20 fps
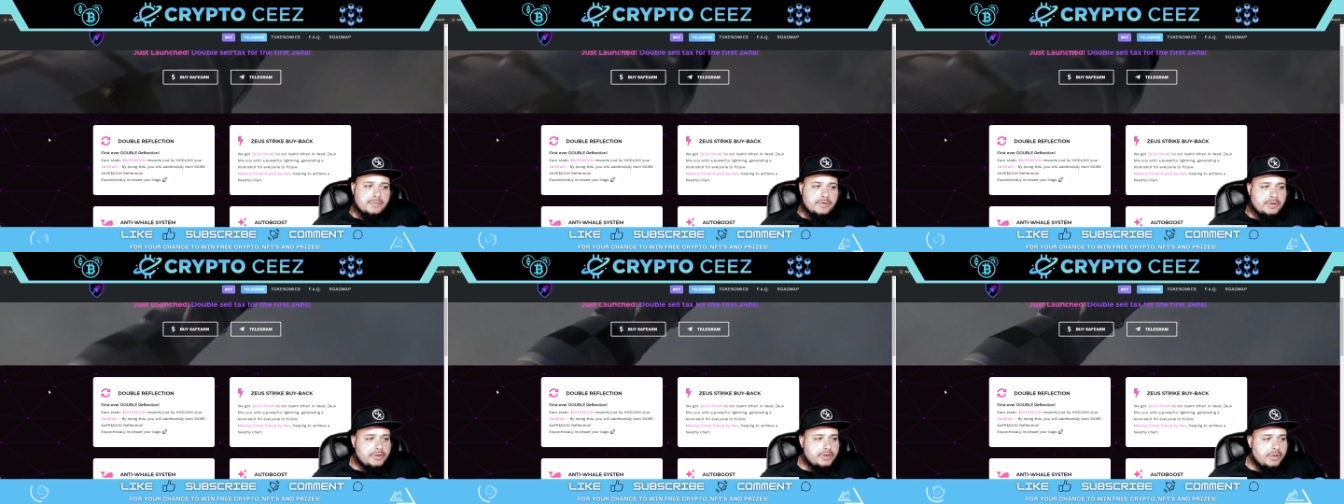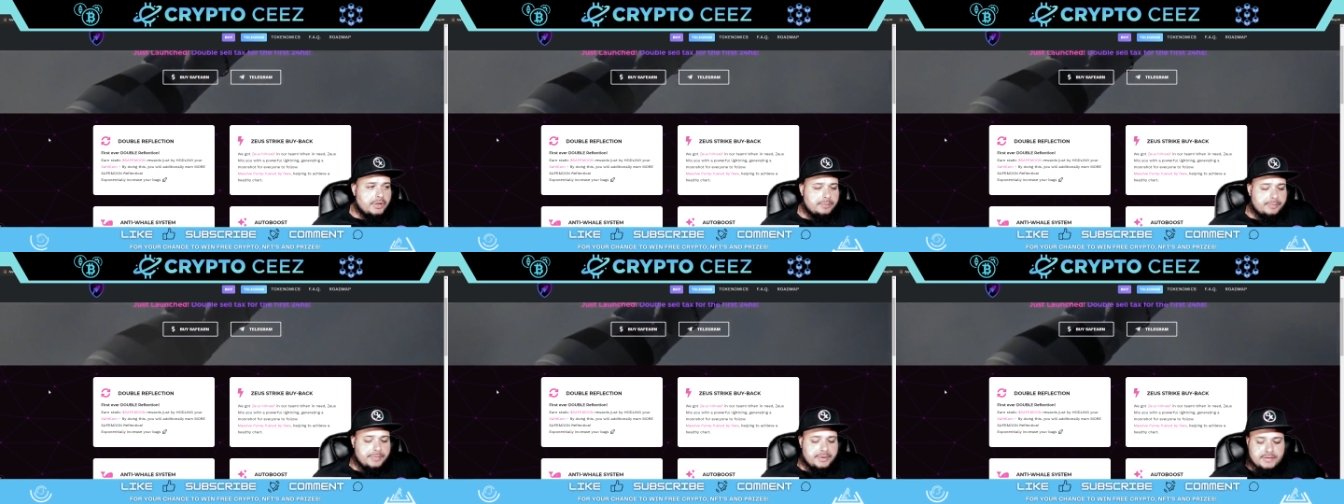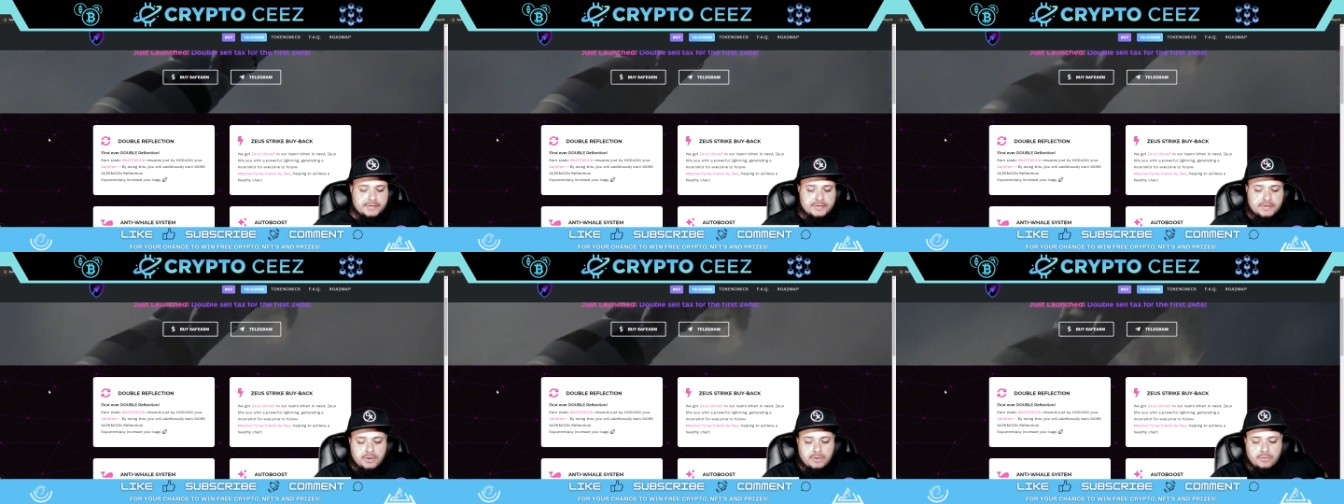You know what I mean?
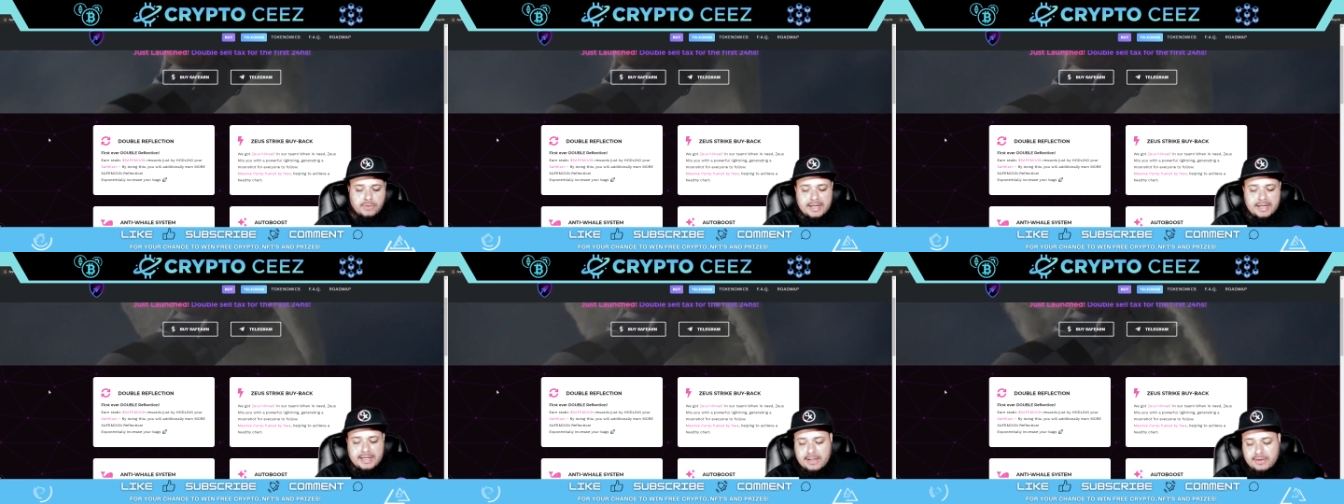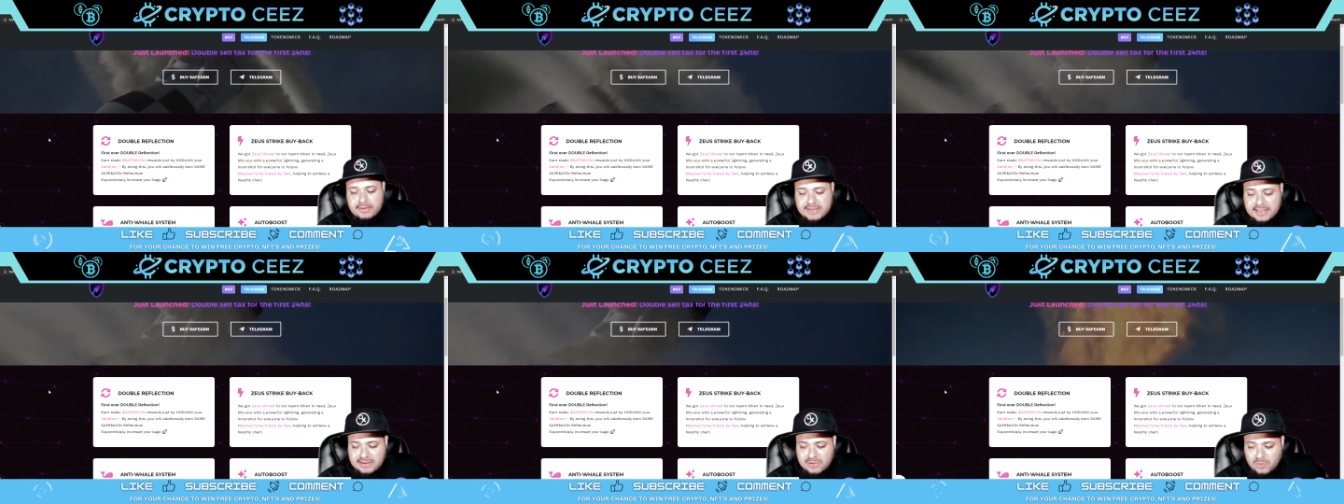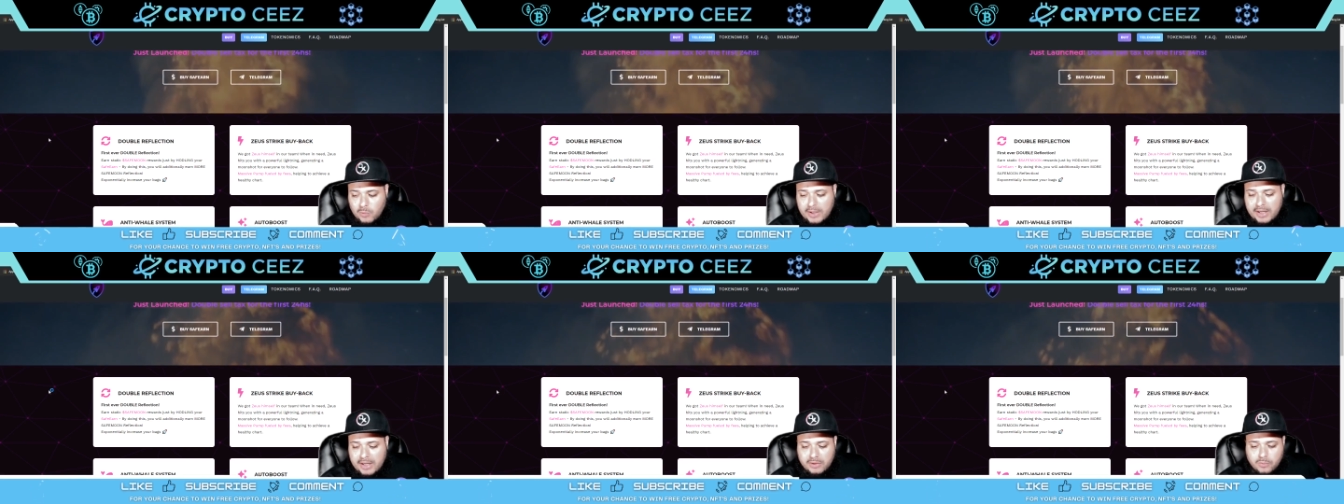So right now it's like the
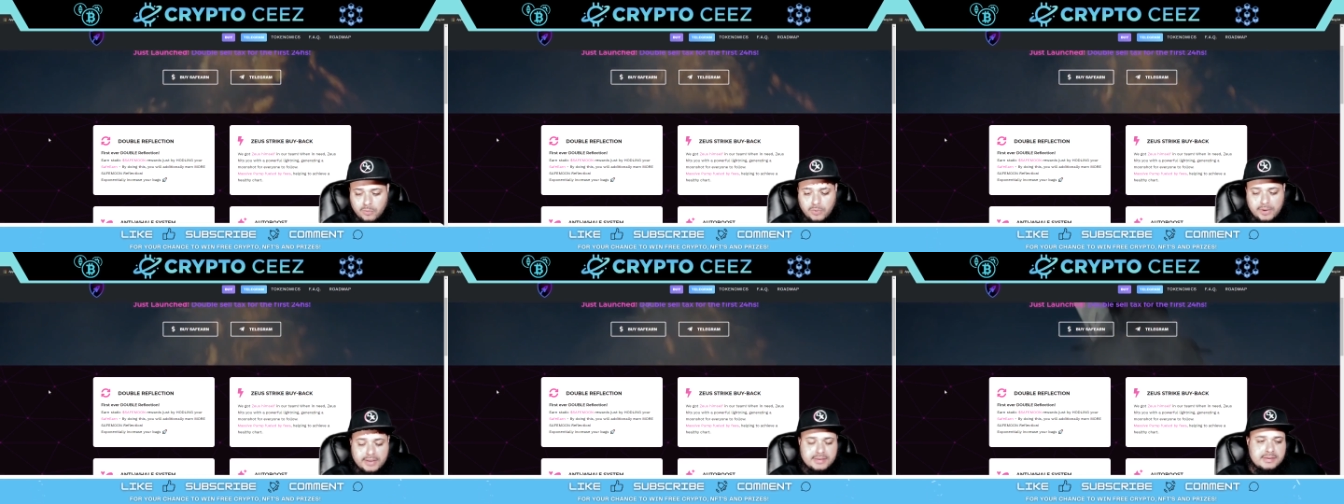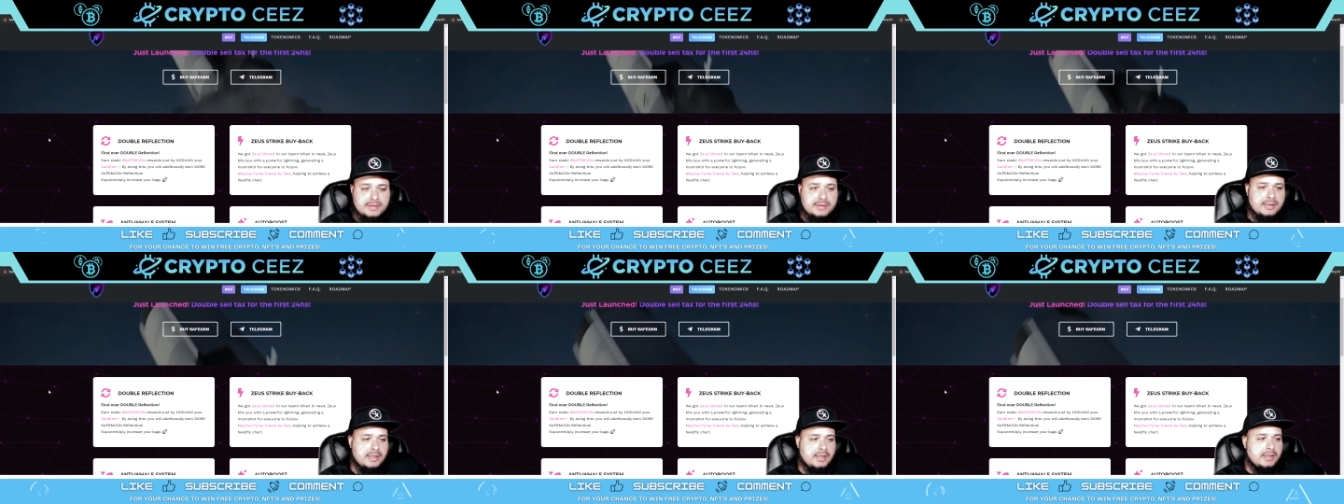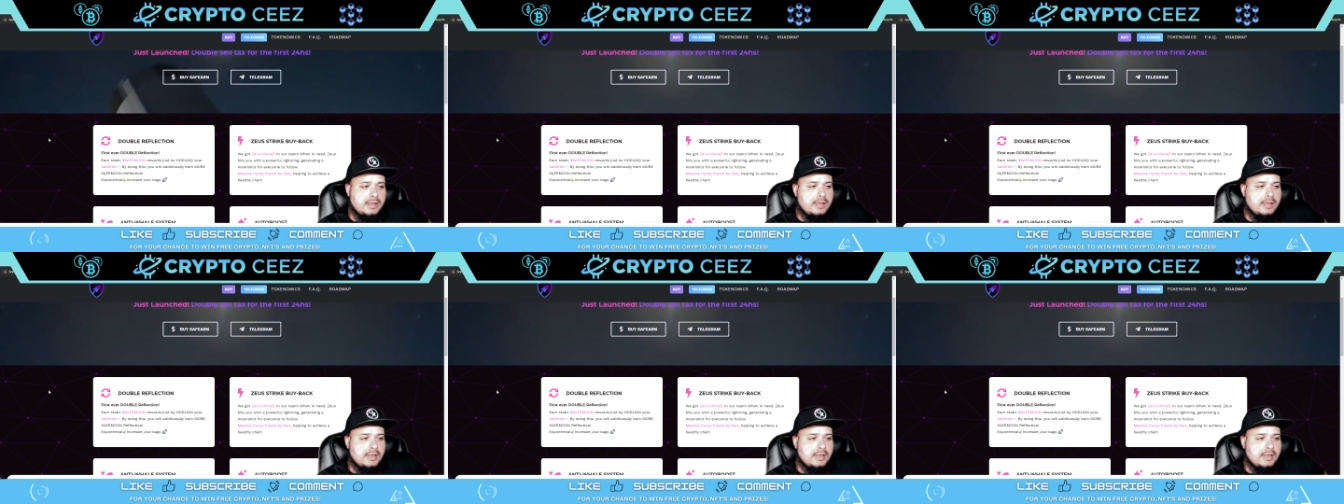Wild West.